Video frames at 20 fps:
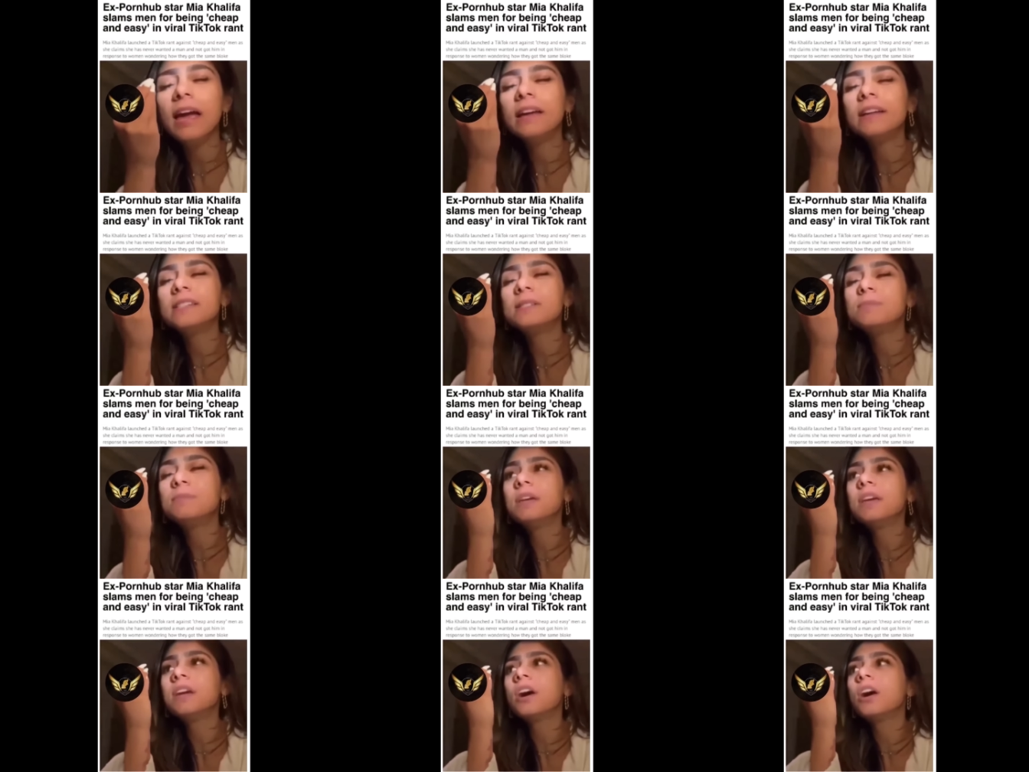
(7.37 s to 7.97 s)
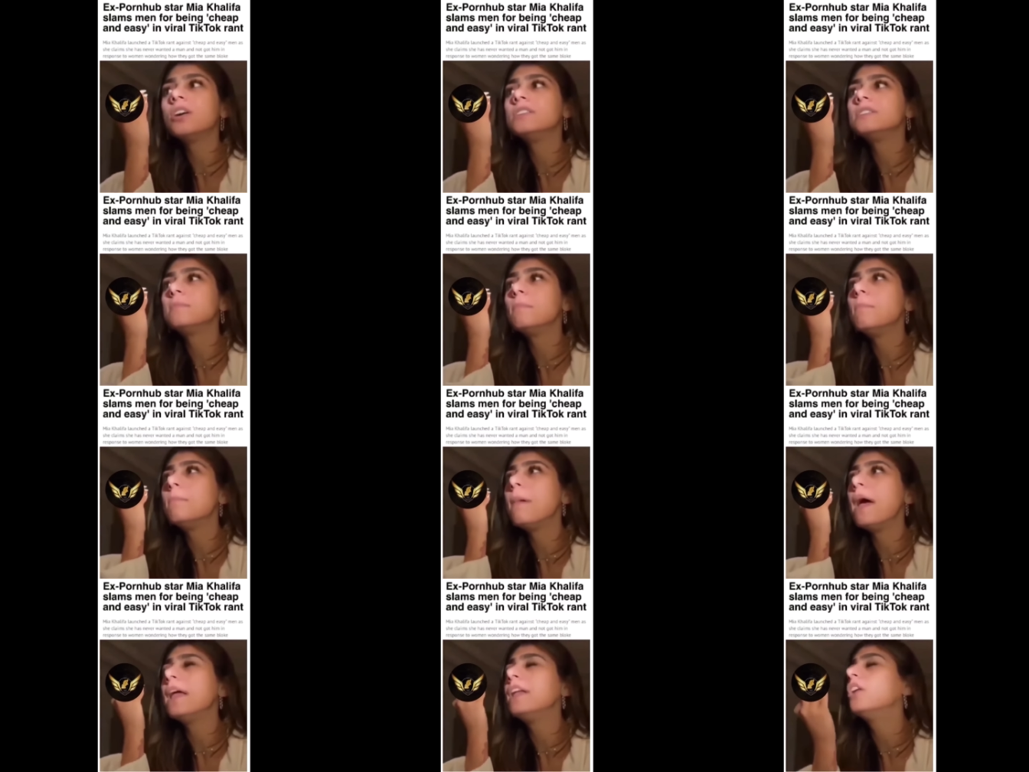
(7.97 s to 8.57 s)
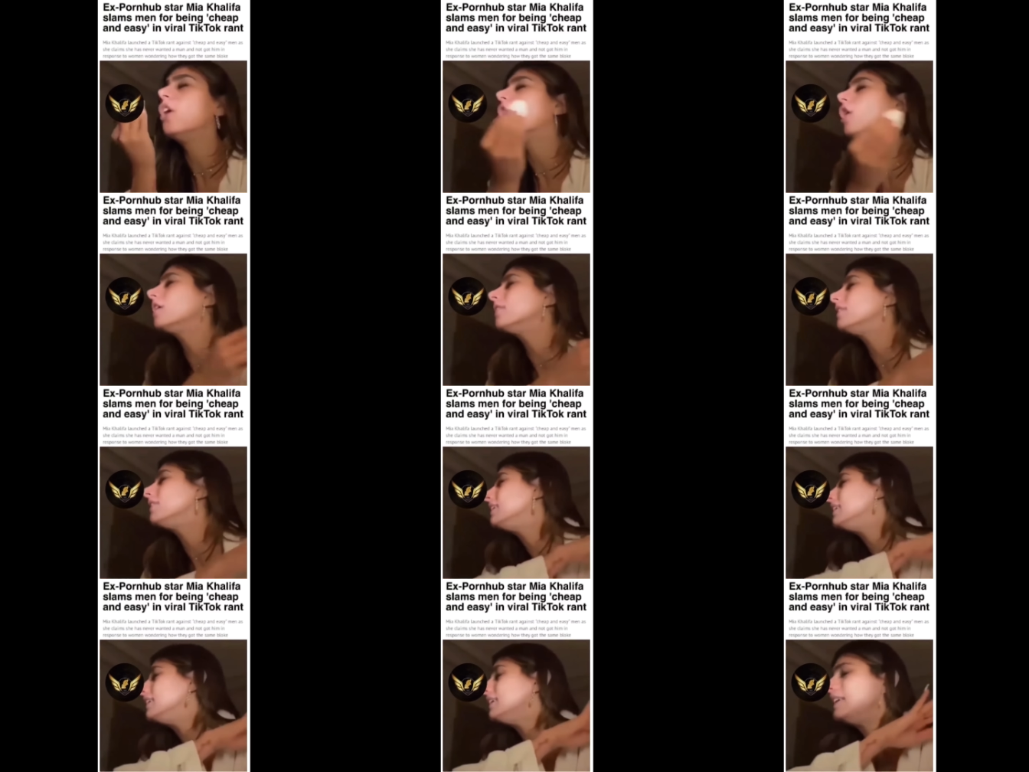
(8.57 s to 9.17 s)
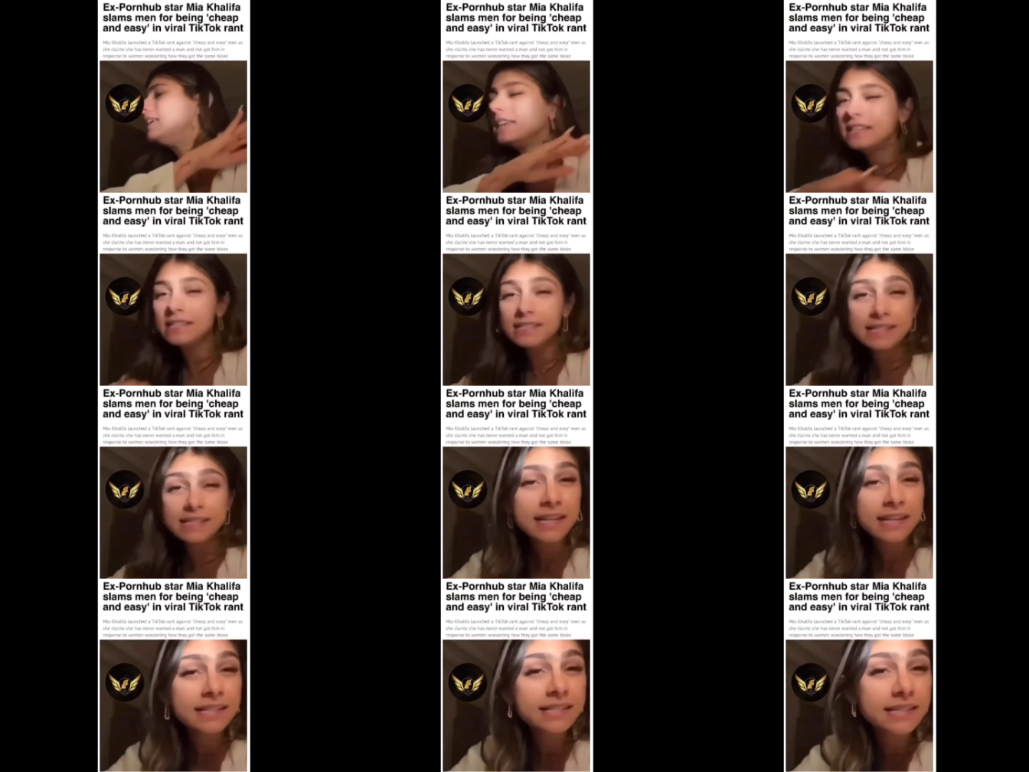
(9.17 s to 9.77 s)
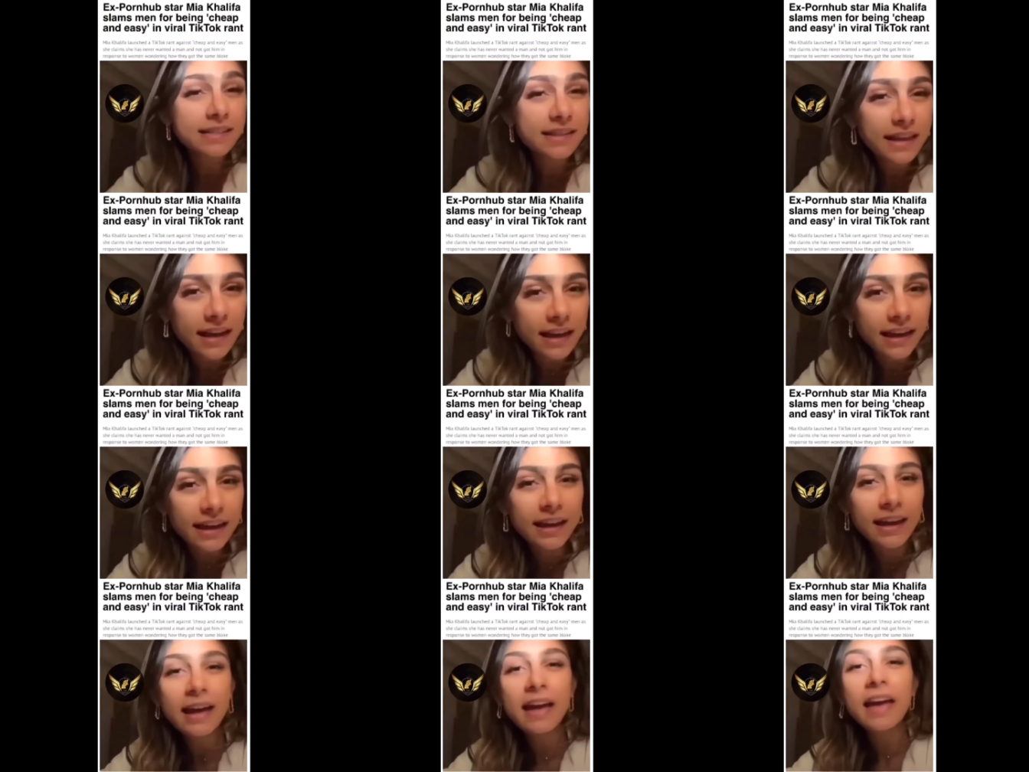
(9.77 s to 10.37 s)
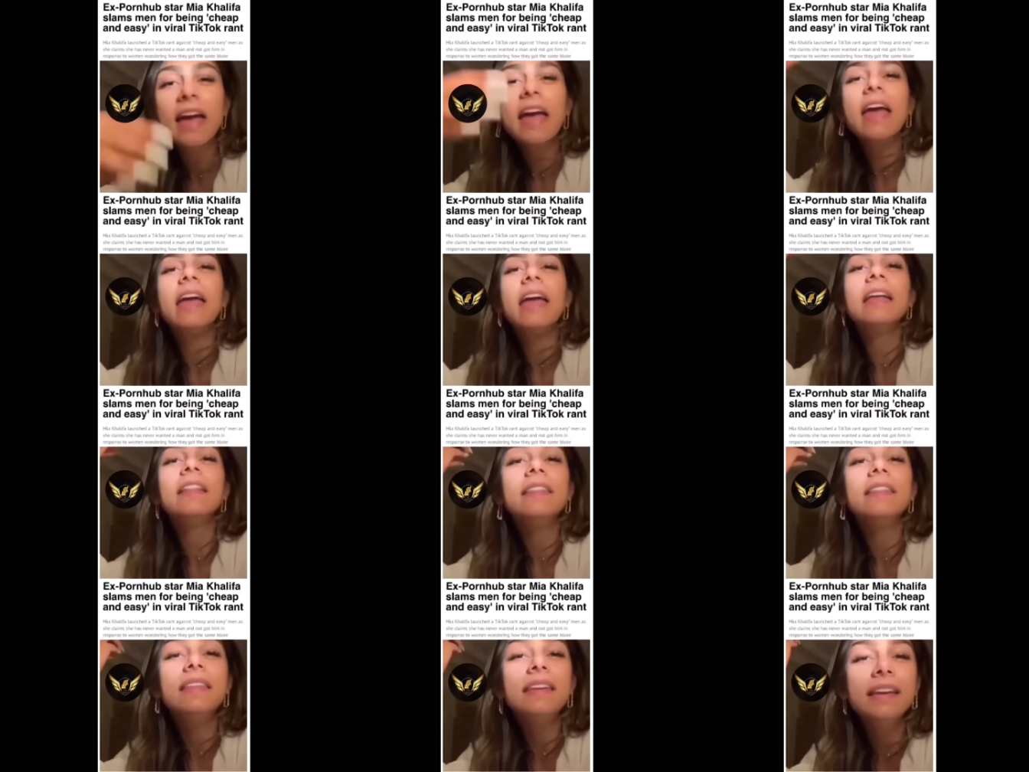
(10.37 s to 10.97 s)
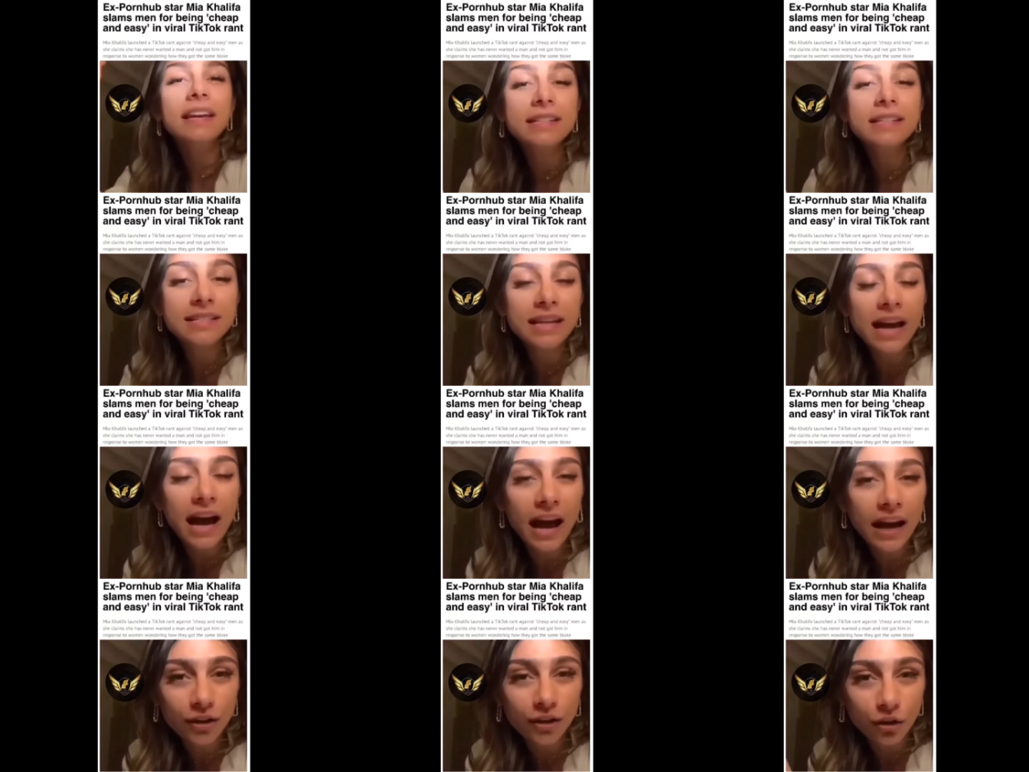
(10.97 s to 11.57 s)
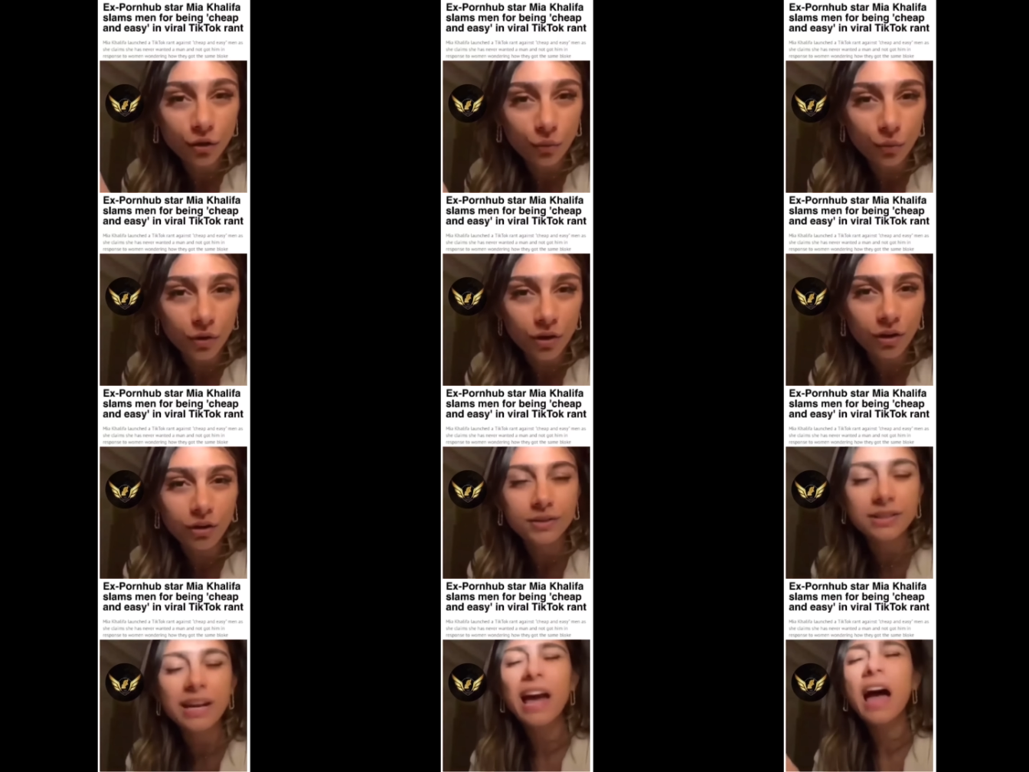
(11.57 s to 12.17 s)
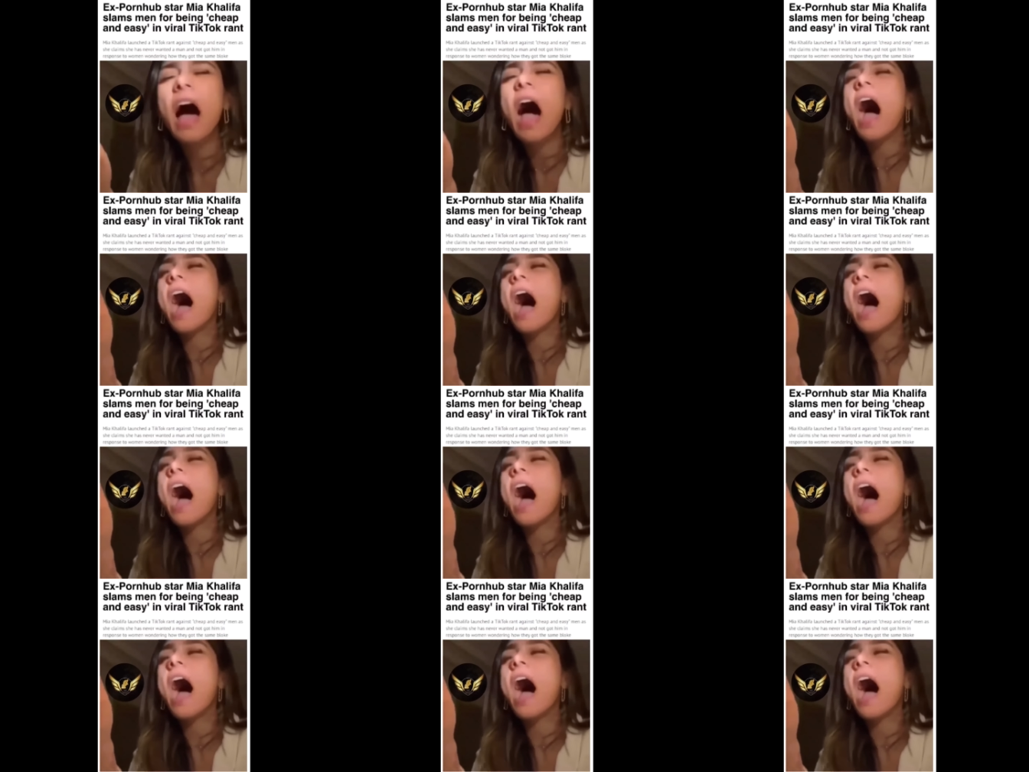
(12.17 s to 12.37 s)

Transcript: it is because men are the easiest thing in the entire world.